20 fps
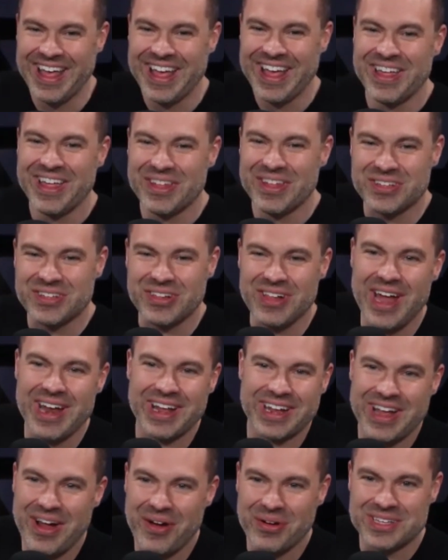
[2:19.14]
There's a lot
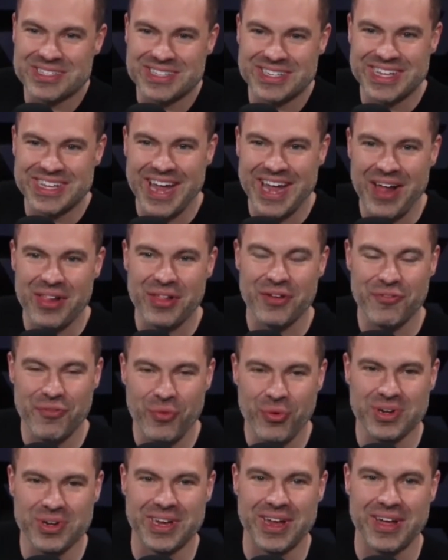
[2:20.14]
of counties in
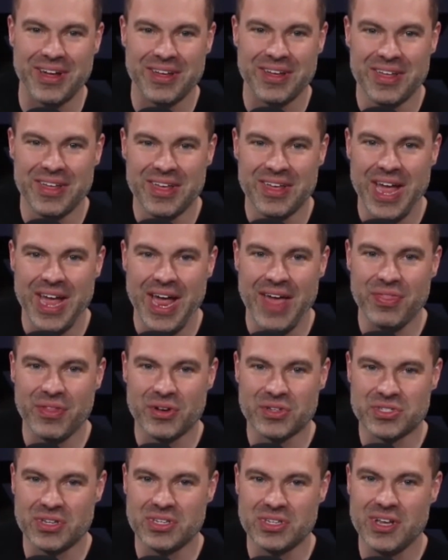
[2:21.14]
California. And
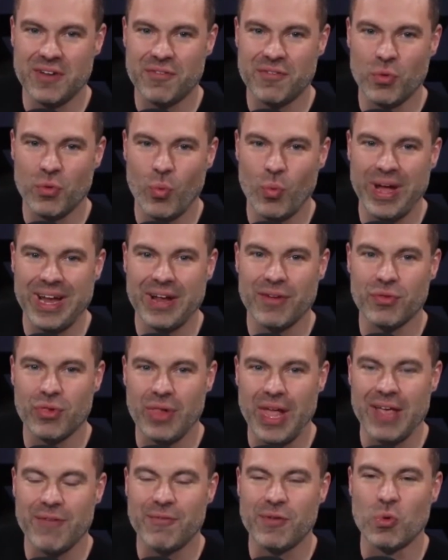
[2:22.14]
there's a different way of
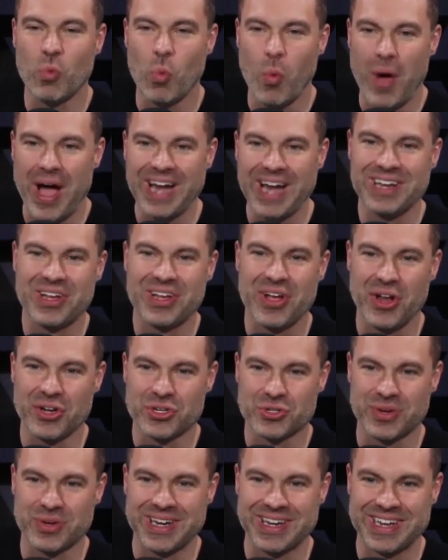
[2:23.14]
life in wine
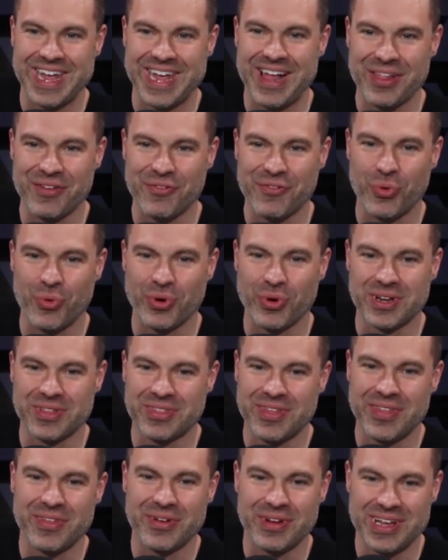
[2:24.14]
country in California
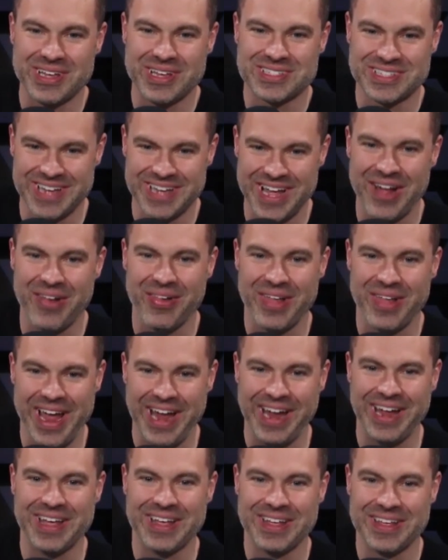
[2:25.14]
than there is in LA.
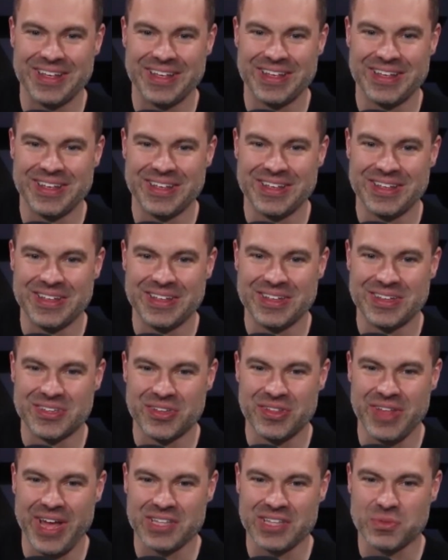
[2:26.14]

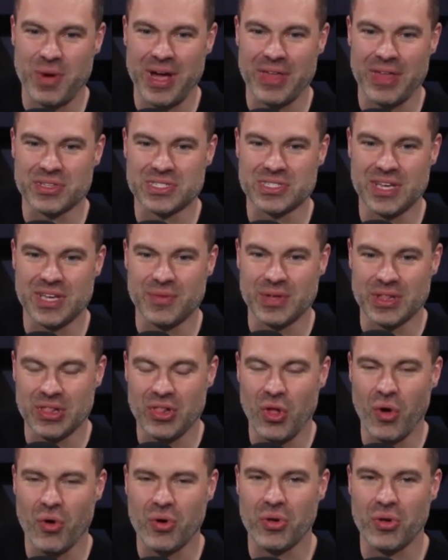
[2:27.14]
So that's why there's even
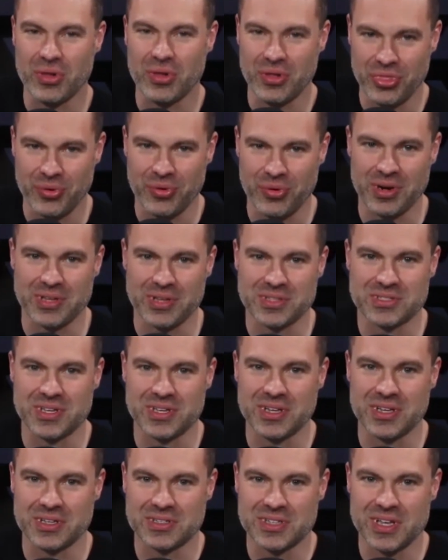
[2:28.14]
local authorities
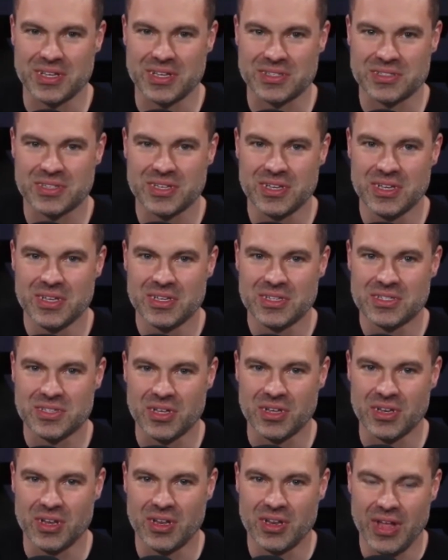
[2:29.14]
that exist.
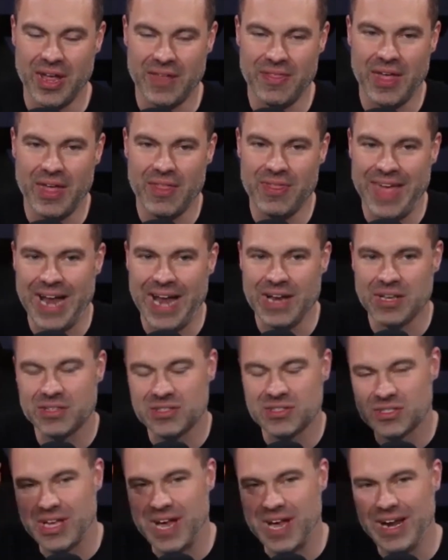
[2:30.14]
And
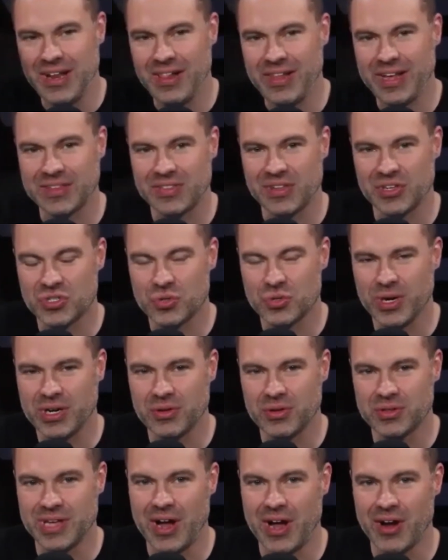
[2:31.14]
that's kind of like the
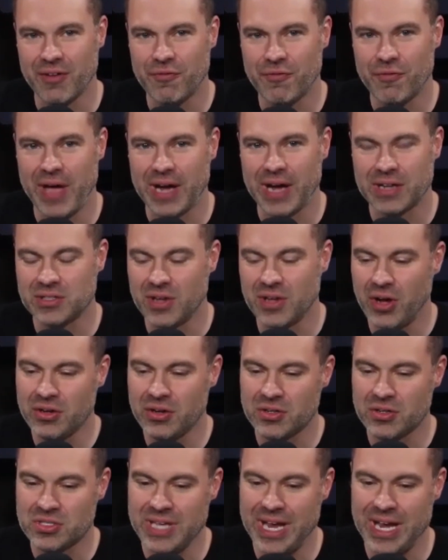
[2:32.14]
trickle-down effect,
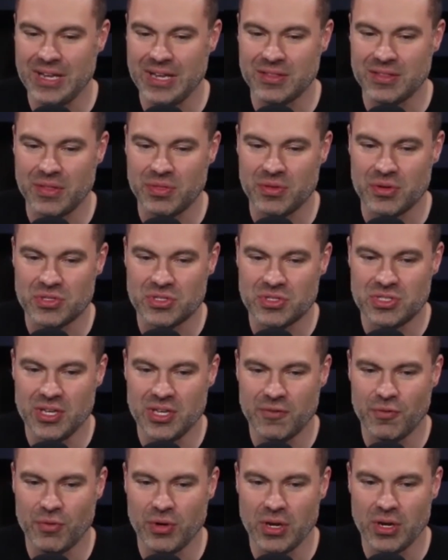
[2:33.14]
understanding that there's
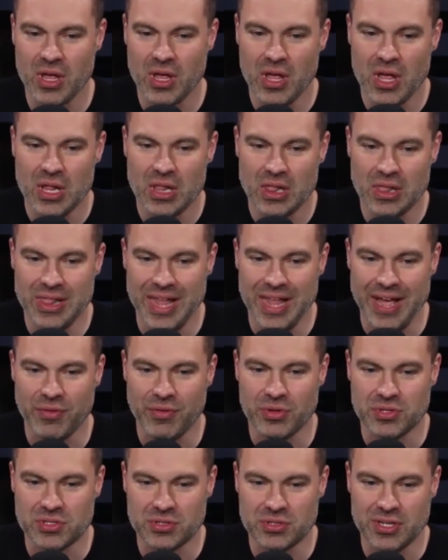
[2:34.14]
different
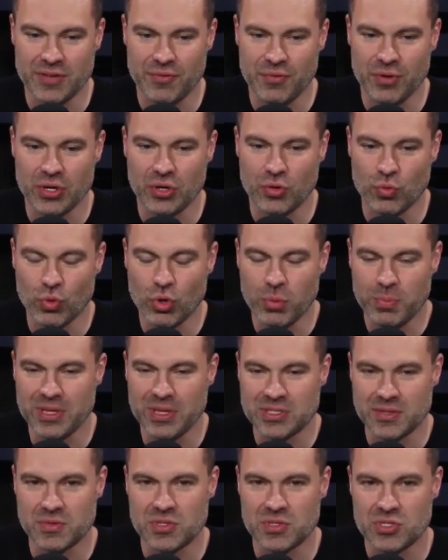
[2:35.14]
levels or different
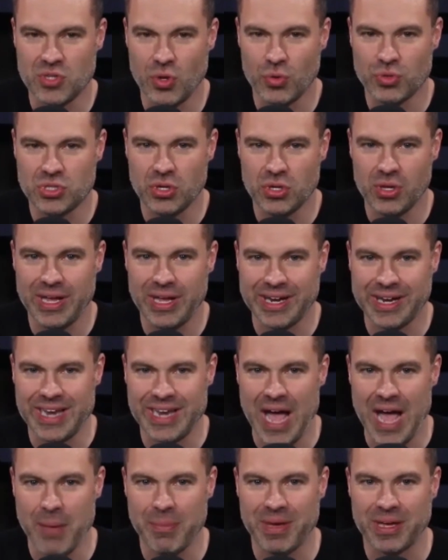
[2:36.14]
groupings of
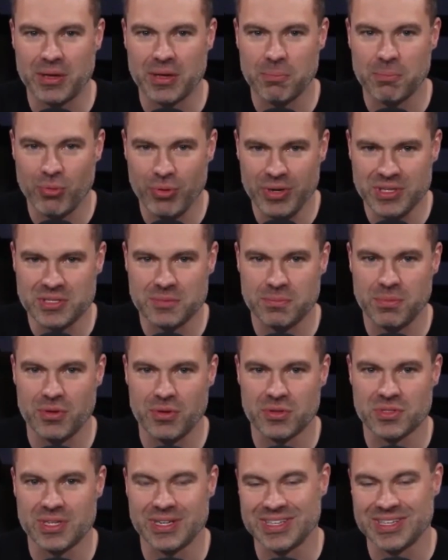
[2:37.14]
socioeconomic
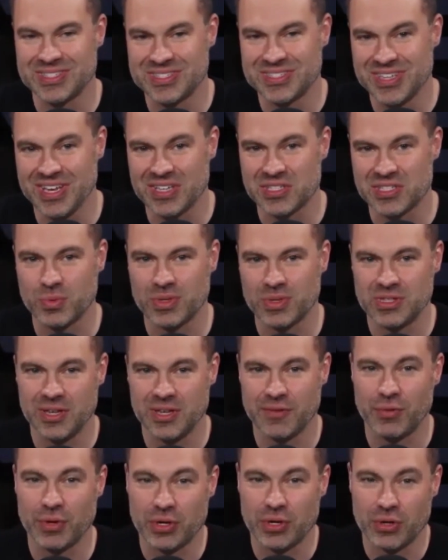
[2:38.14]
principles that exist with
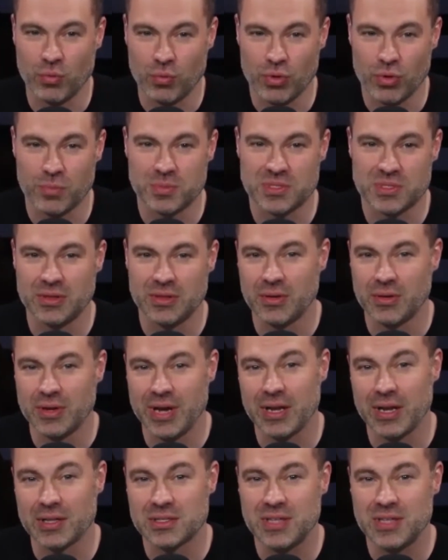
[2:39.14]
different groups in the
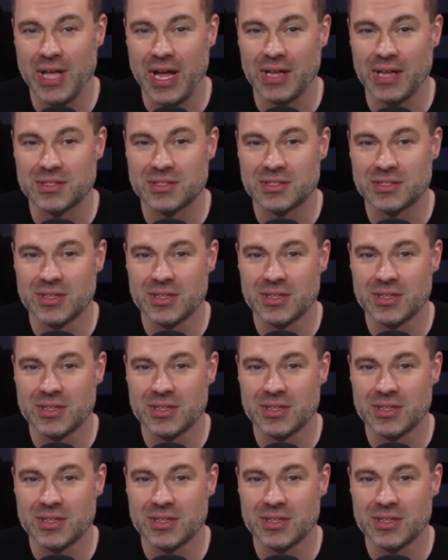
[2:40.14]
United States.